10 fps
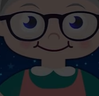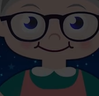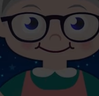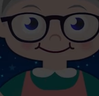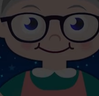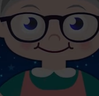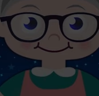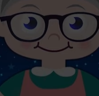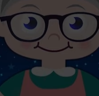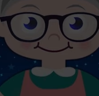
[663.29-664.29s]

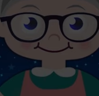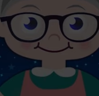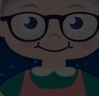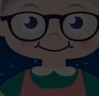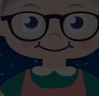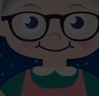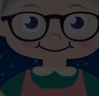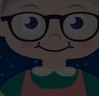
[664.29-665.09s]
(no one is talking)